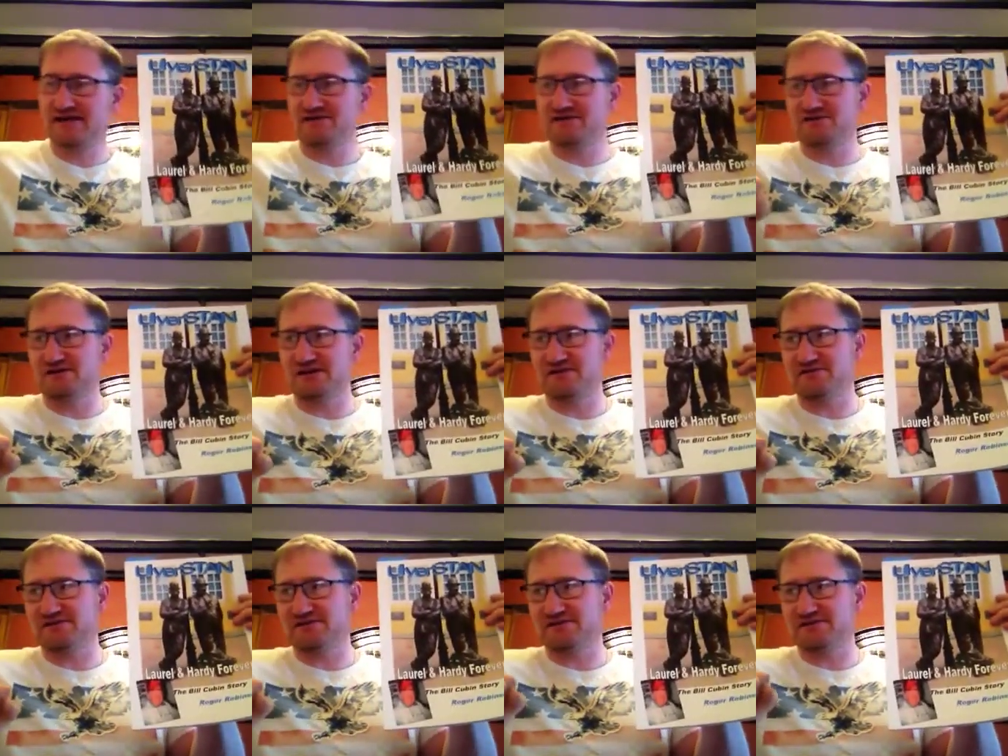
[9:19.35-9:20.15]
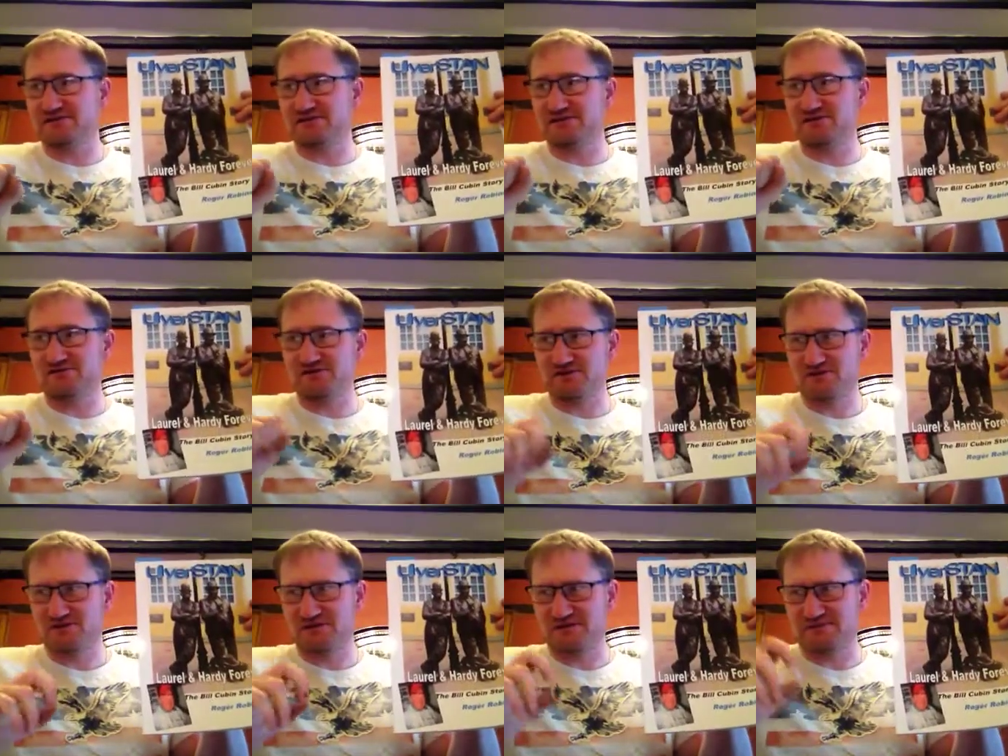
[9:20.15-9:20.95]
to having Lauren
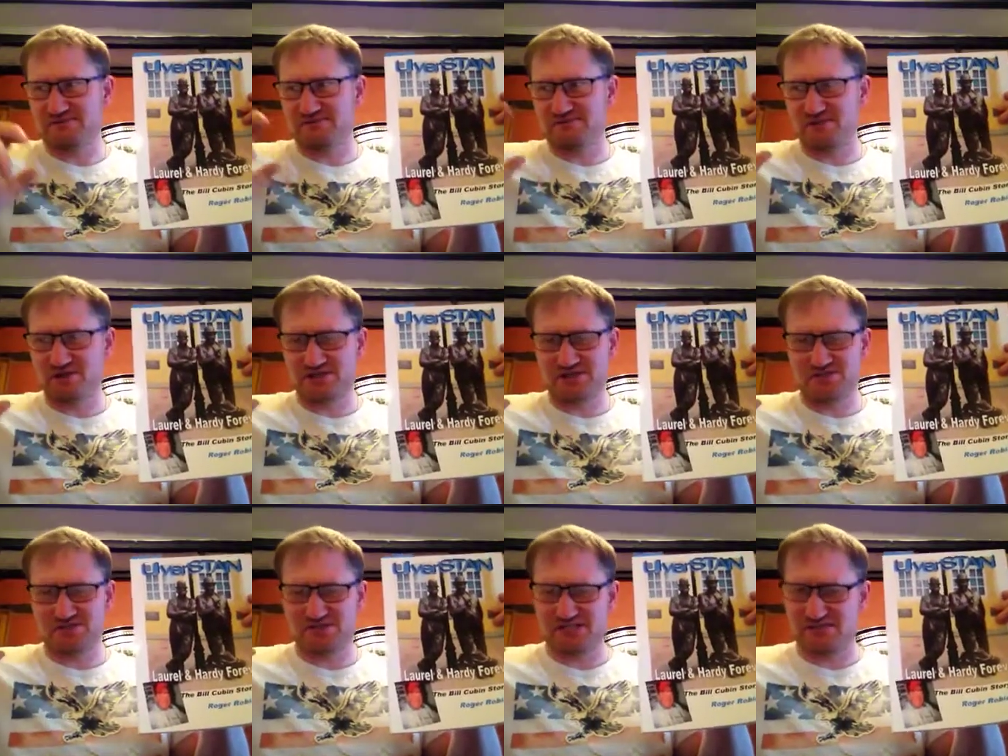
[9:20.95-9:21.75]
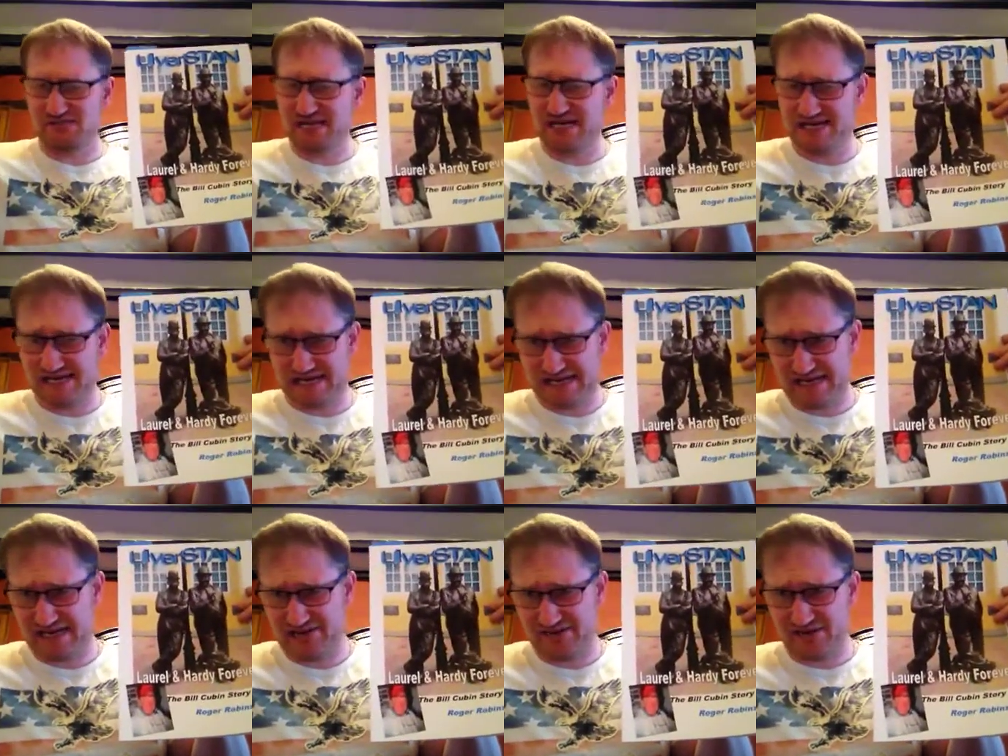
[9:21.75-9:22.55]
Hardy items displayed in the
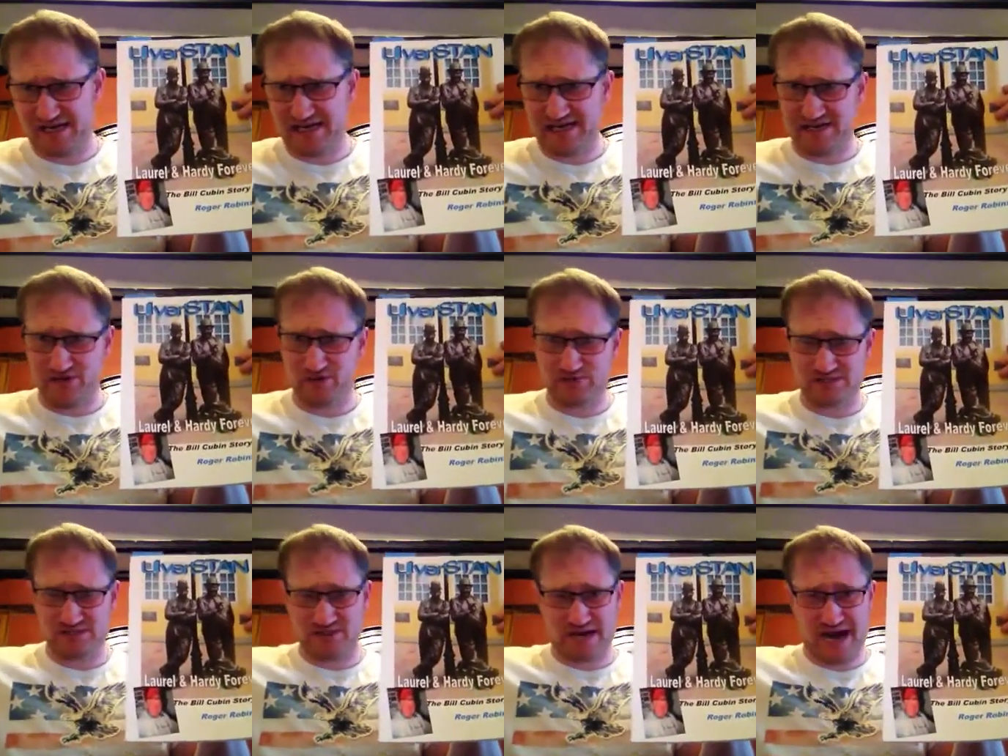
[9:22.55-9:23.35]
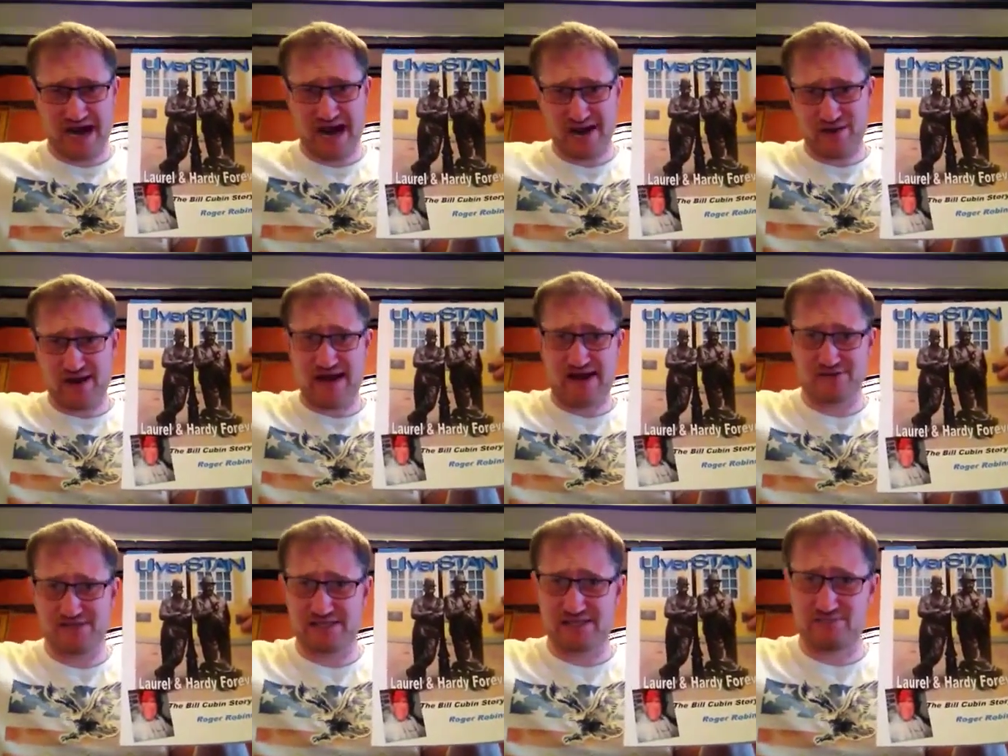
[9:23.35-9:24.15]
cafe, and then also an
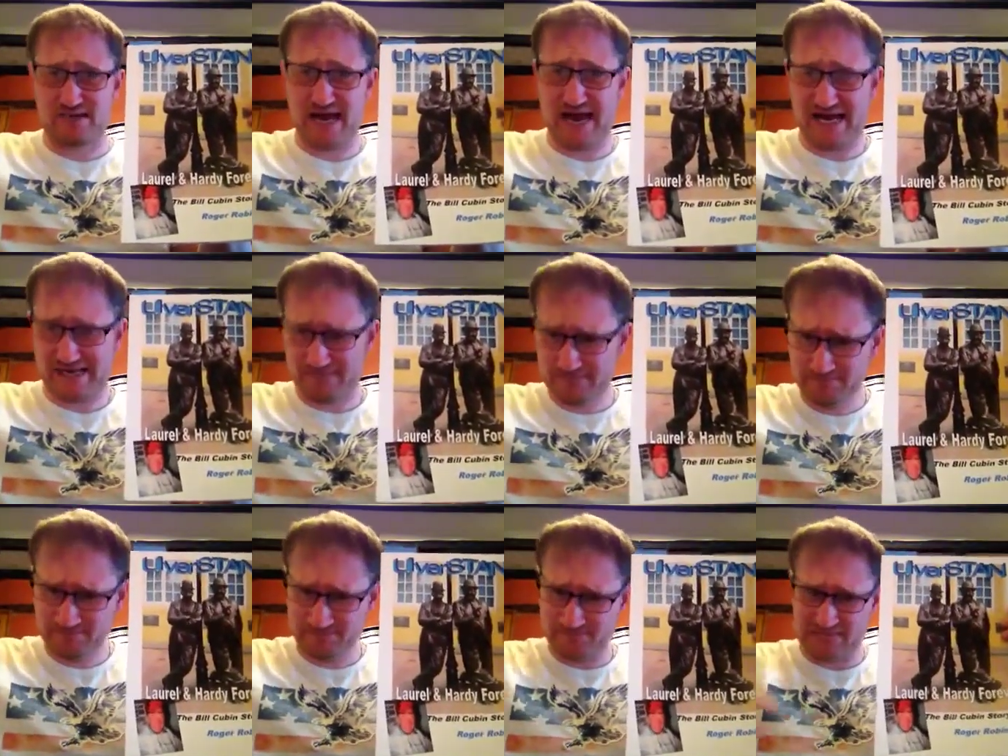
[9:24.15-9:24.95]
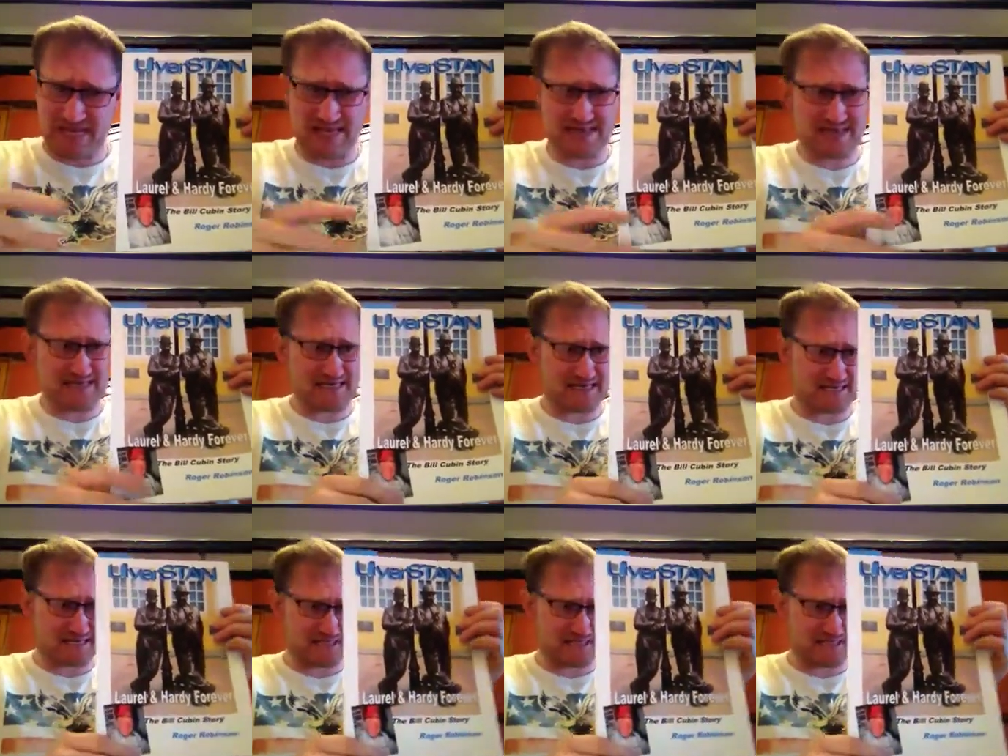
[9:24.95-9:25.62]
outhouse at the back. And then